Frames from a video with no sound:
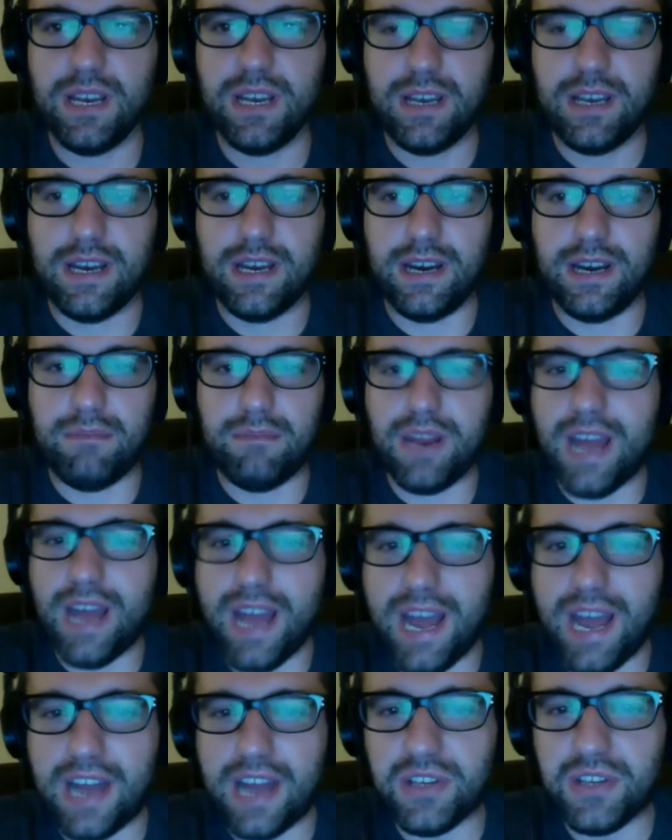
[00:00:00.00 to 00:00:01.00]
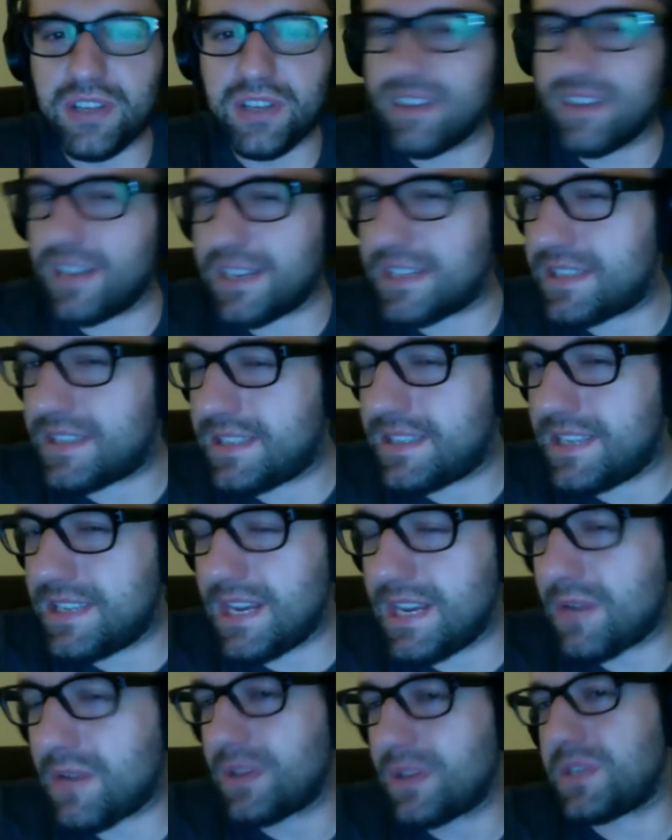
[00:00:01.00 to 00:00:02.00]
But actually, the like
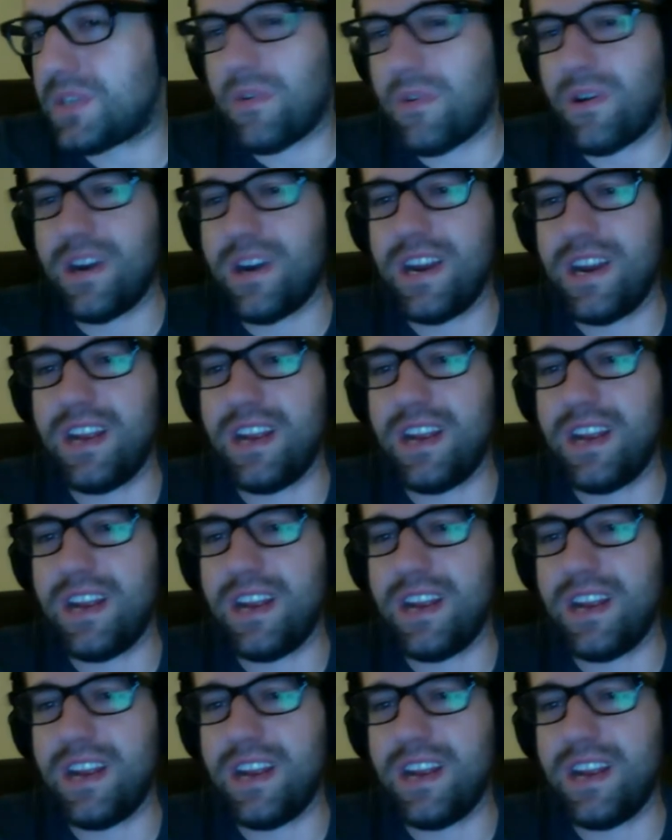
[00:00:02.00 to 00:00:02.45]
secret story